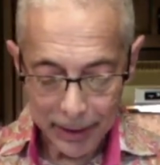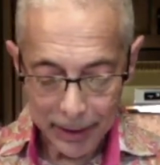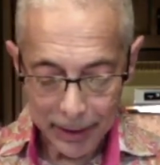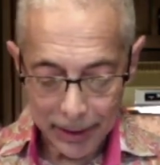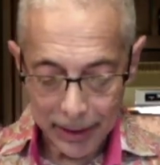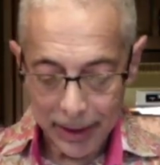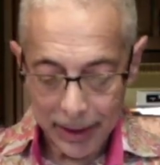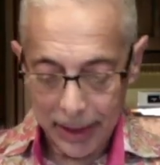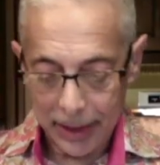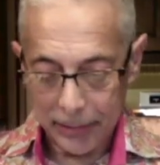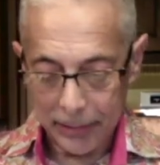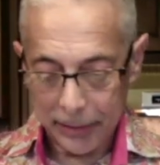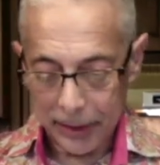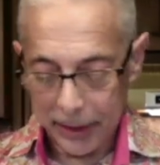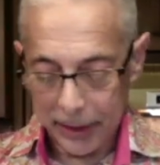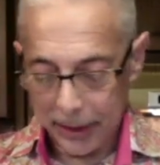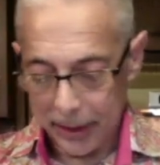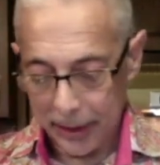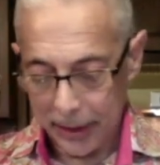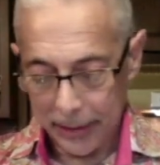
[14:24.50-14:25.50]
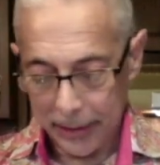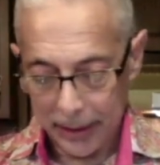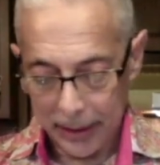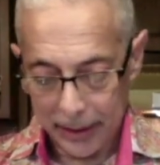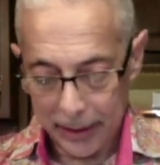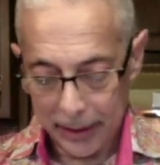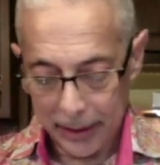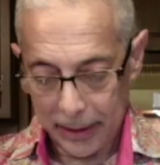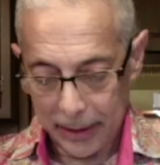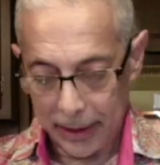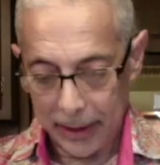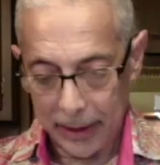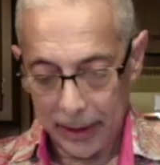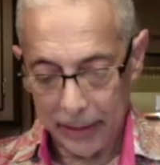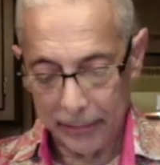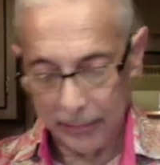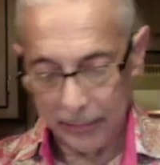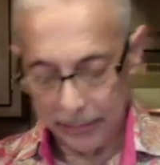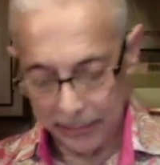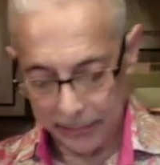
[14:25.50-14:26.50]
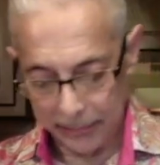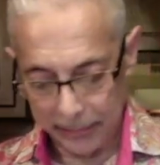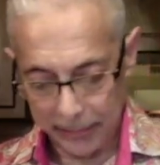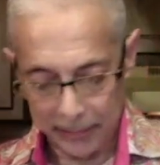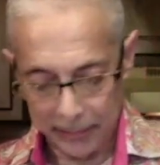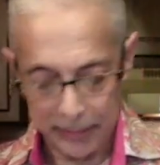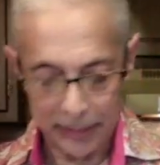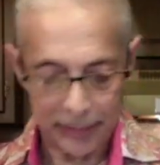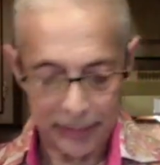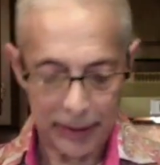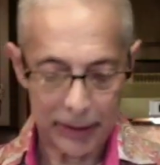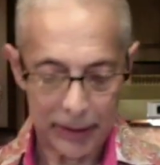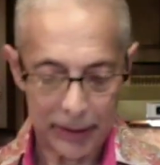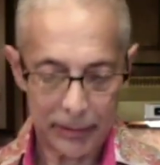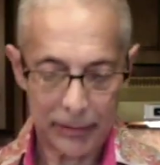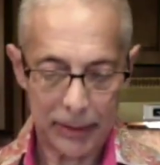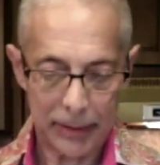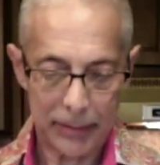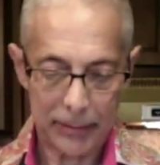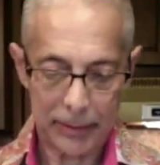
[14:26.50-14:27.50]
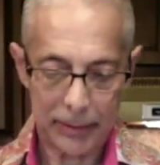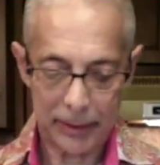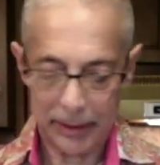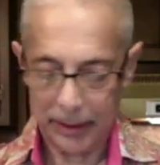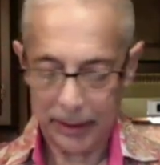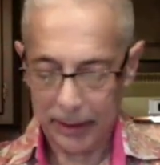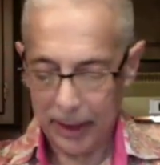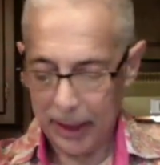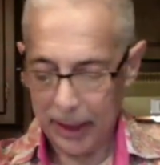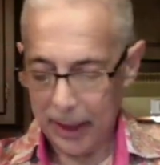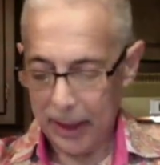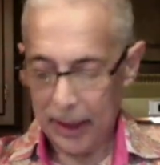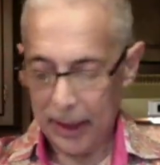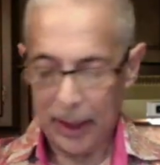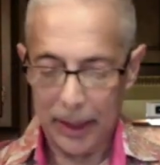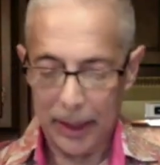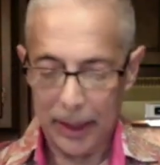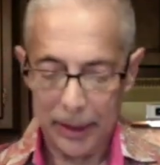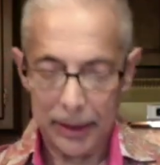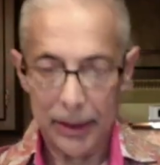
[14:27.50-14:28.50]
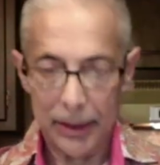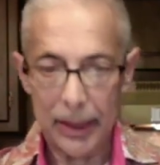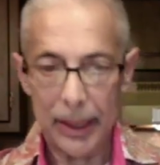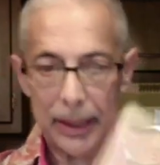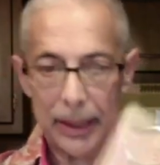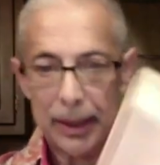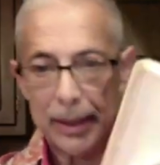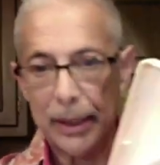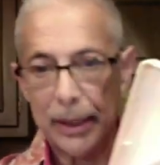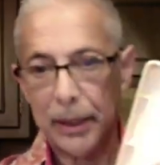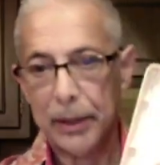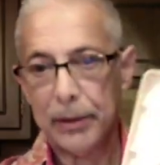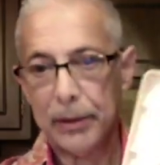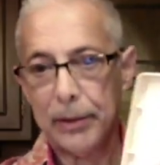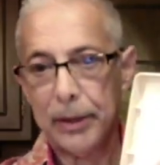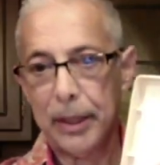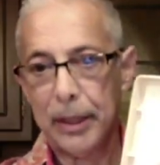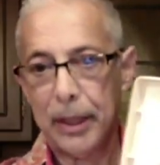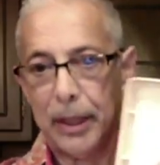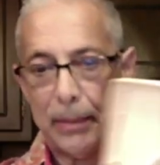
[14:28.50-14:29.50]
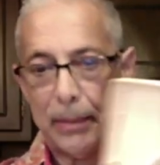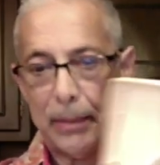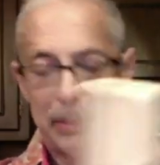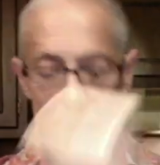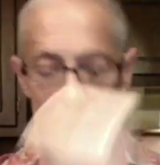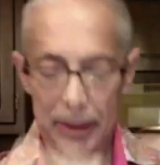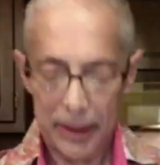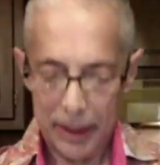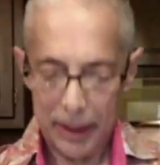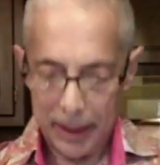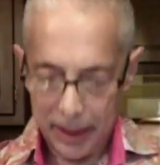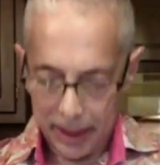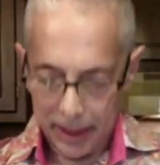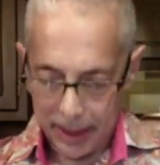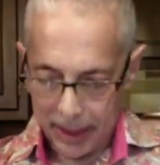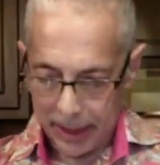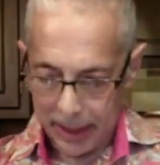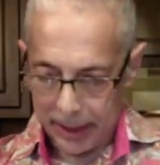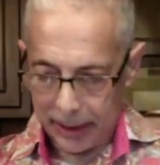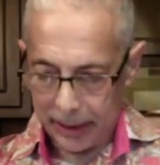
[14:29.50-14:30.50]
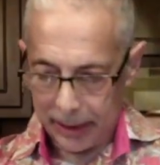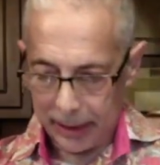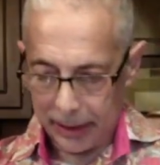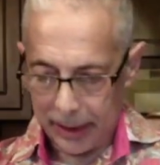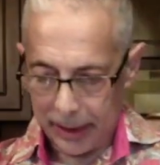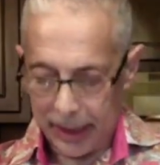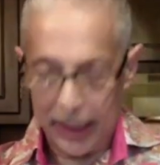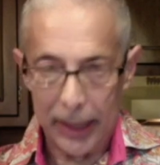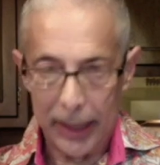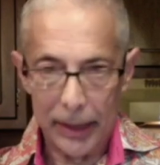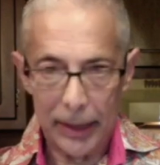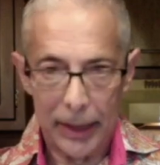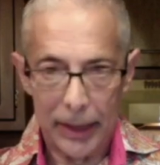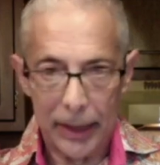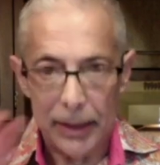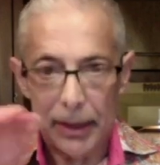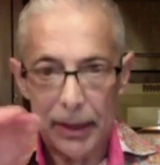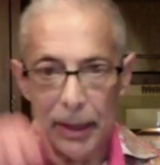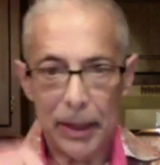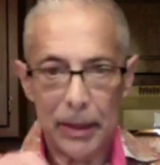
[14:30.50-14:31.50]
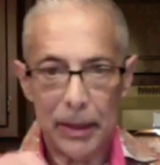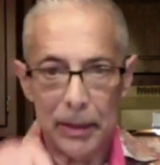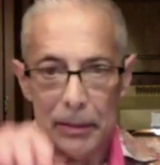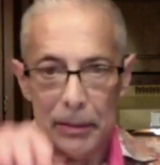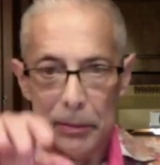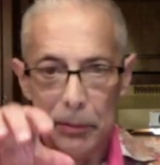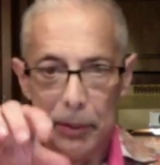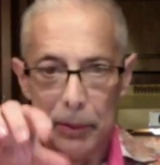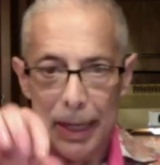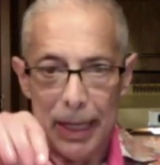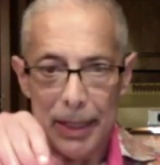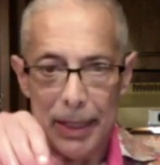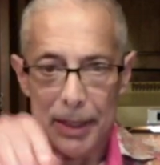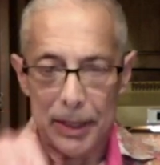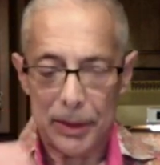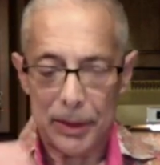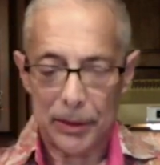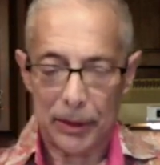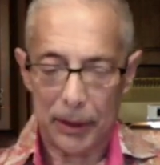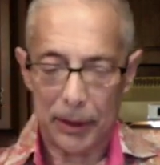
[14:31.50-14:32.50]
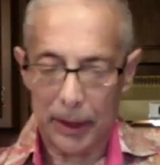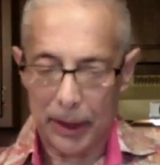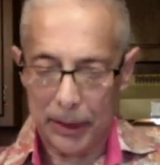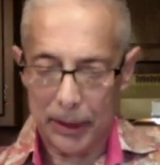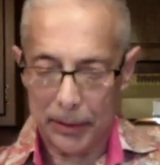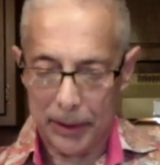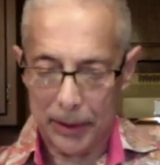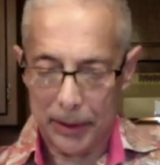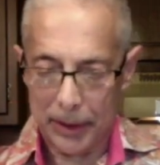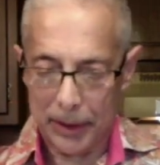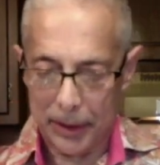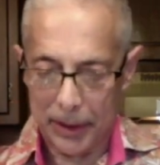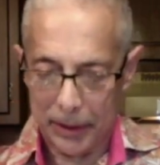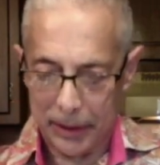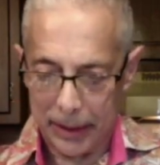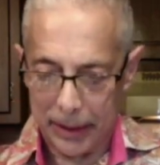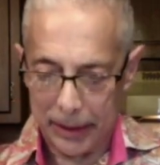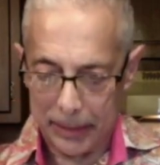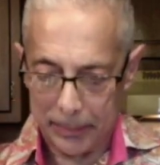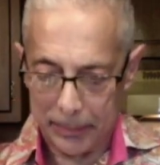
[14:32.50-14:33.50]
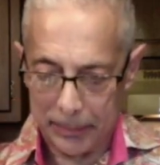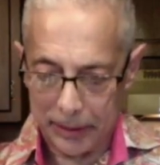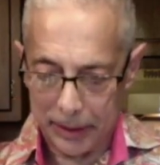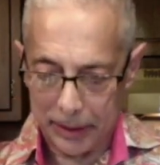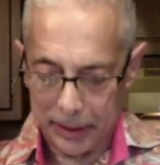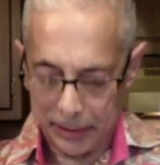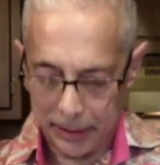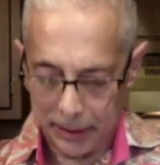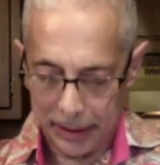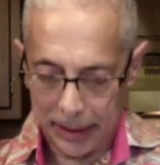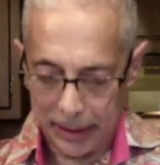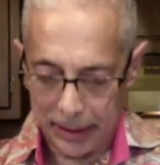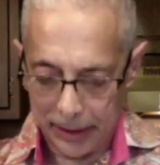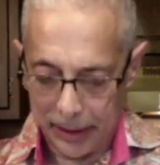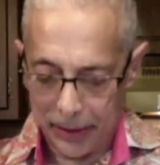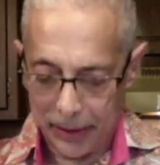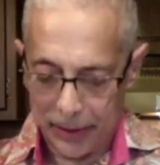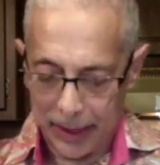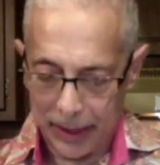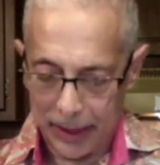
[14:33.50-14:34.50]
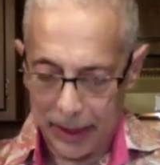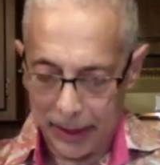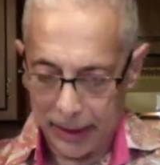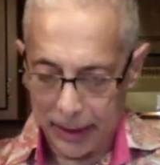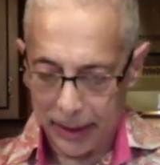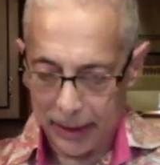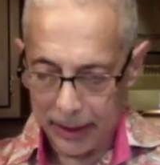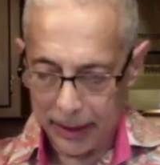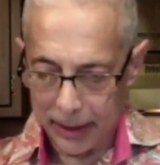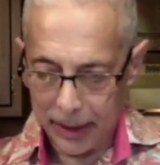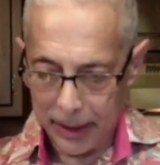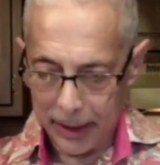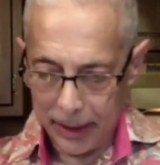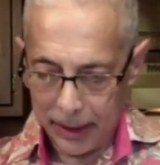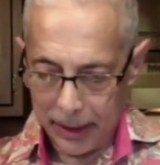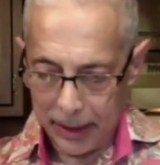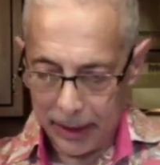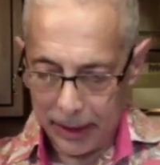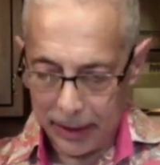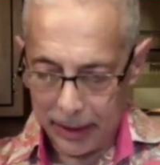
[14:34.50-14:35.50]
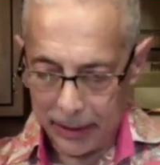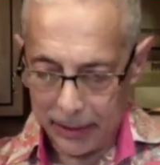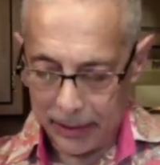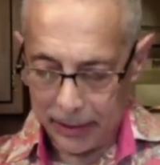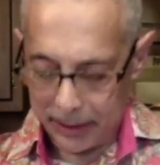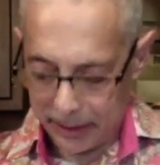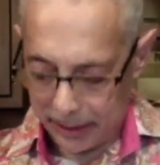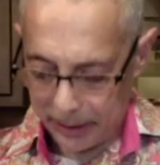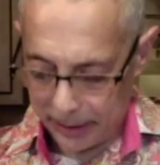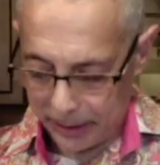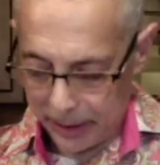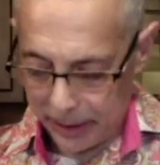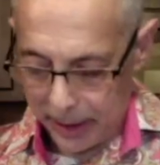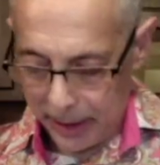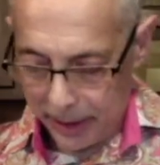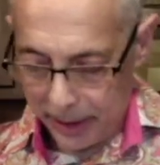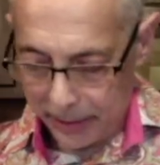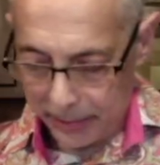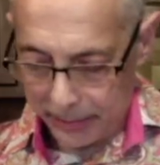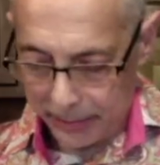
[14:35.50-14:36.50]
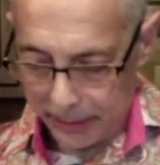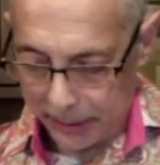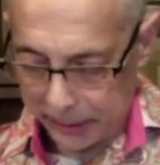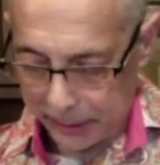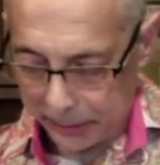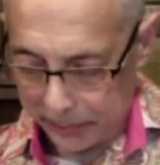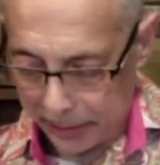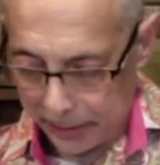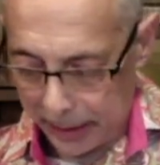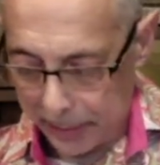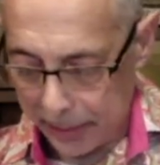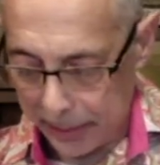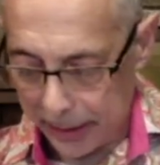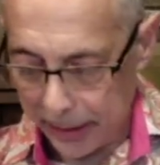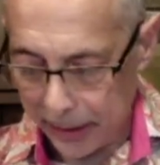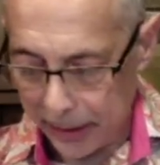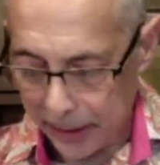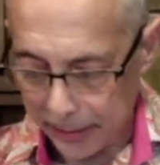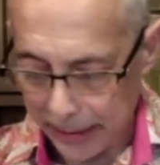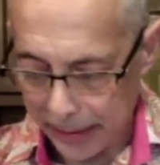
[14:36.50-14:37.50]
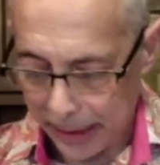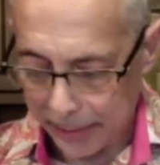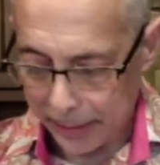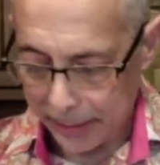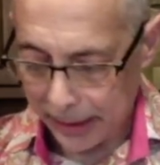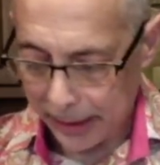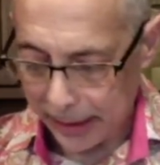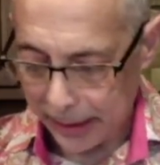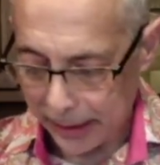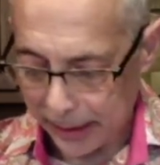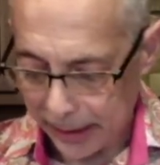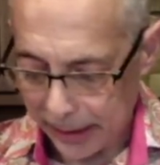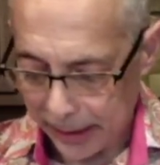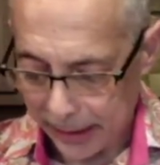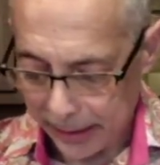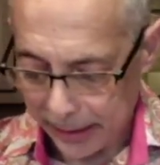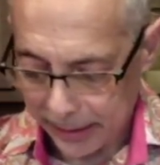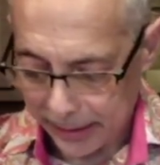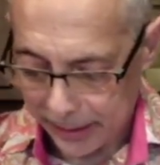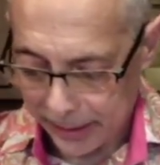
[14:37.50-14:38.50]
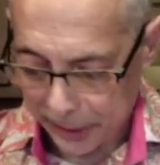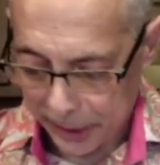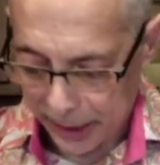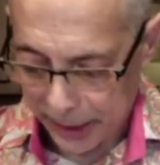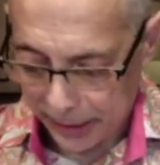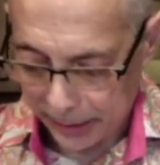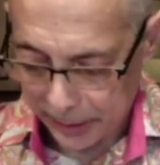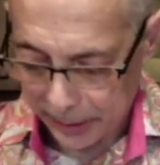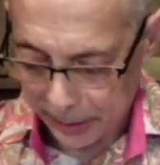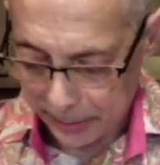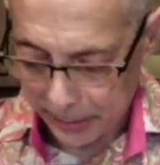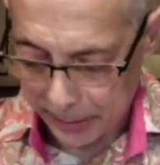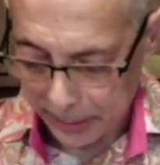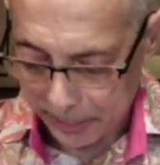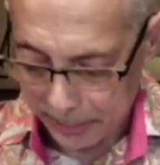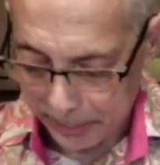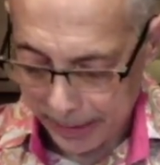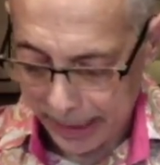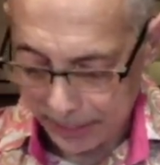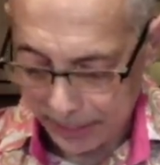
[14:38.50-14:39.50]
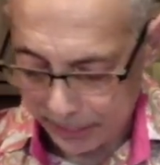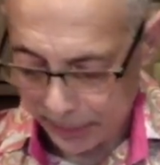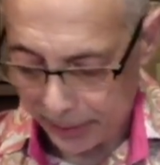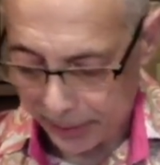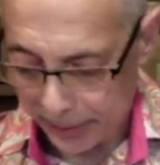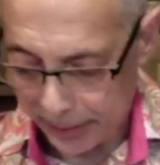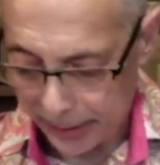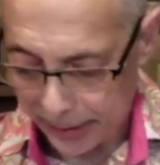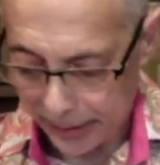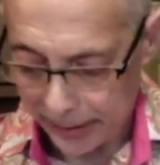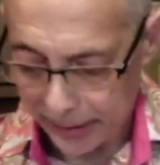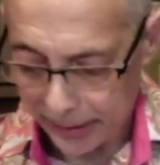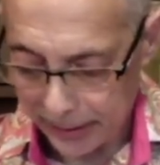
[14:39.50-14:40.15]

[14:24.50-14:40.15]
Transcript: And what you do is, let me see if I got the right part. Underneath is a little knob, and it raises or lowers so you get thinness. So what I want to do is I want to get these shallots almost paper thin.